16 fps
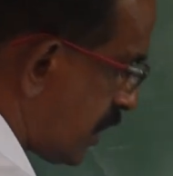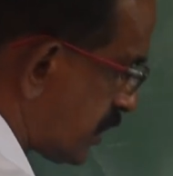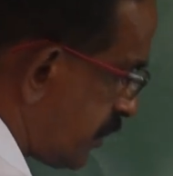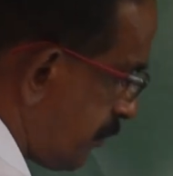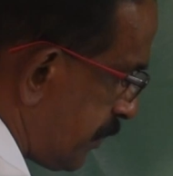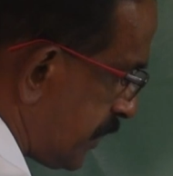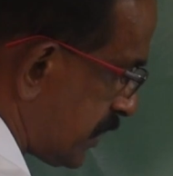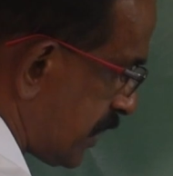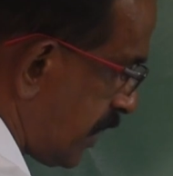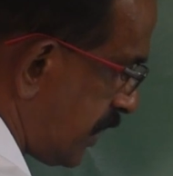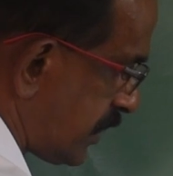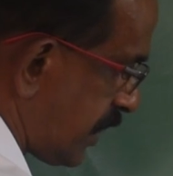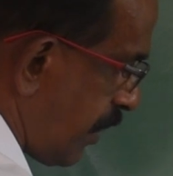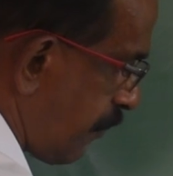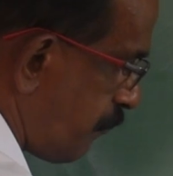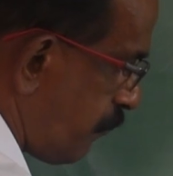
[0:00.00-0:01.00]
Now, ask the
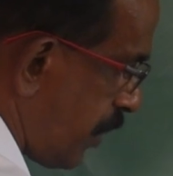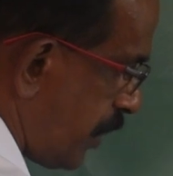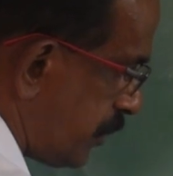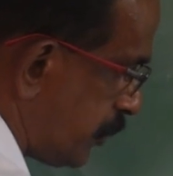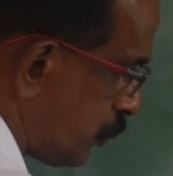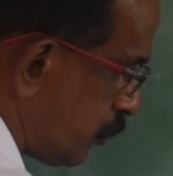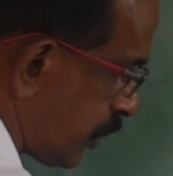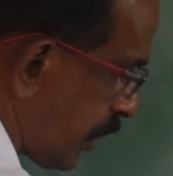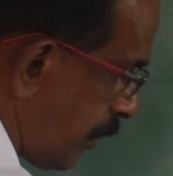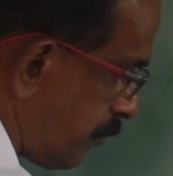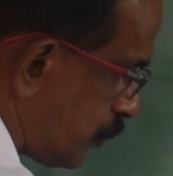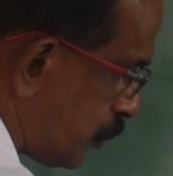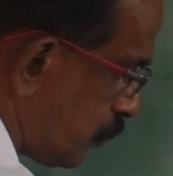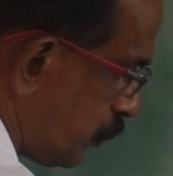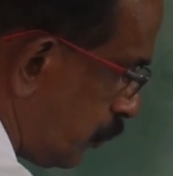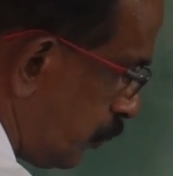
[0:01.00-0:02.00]
person at M1
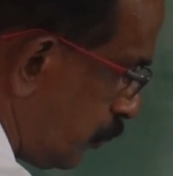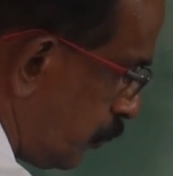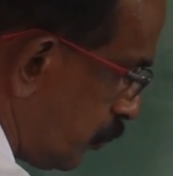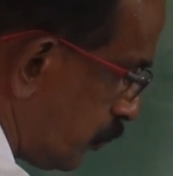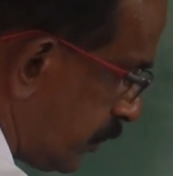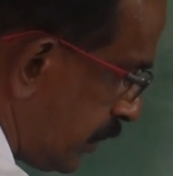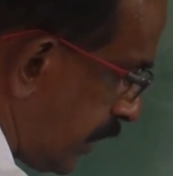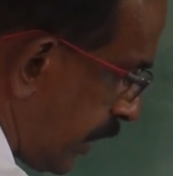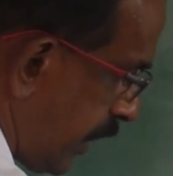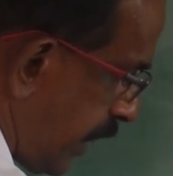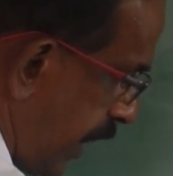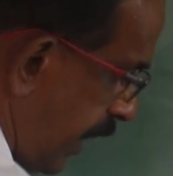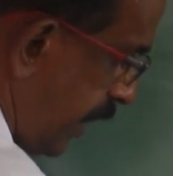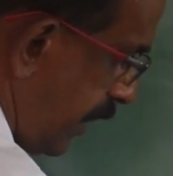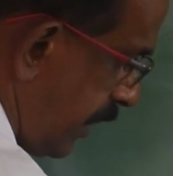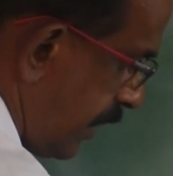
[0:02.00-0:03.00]
to come to
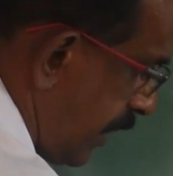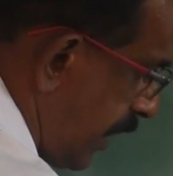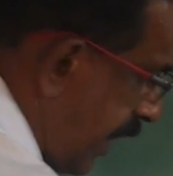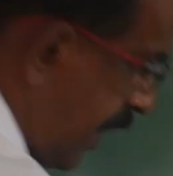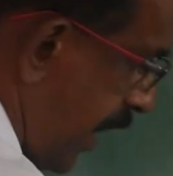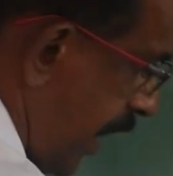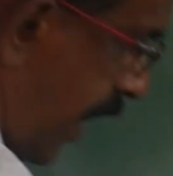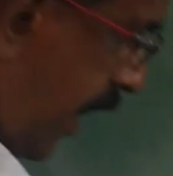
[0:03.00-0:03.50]
the line